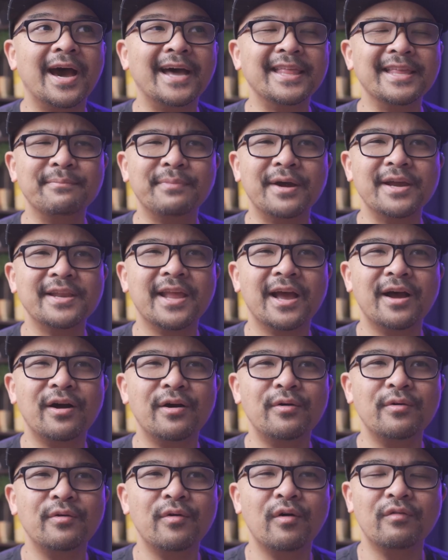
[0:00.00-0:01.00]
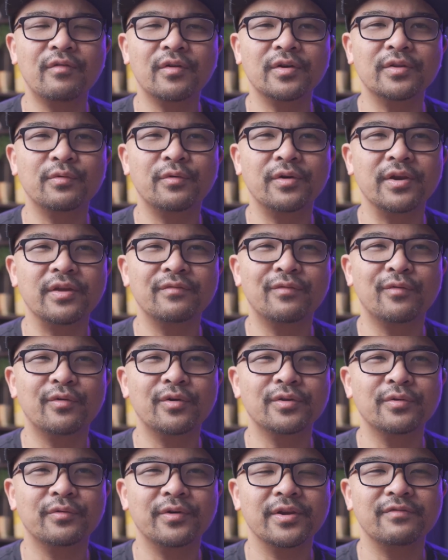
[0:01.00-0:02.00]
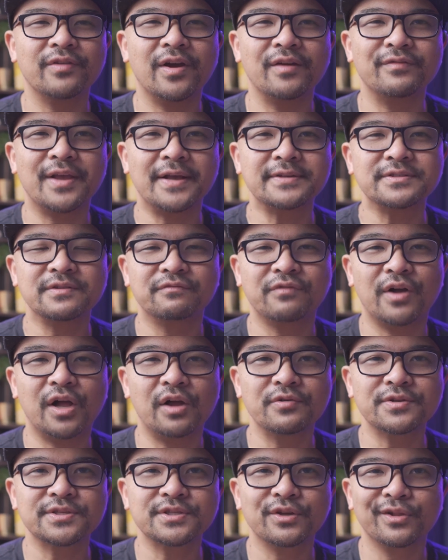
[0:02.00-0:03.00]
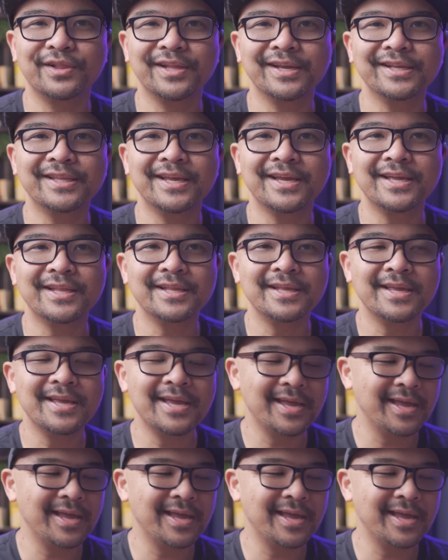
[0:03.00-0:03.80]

think by now, over 25,000 followers on LinkedIn.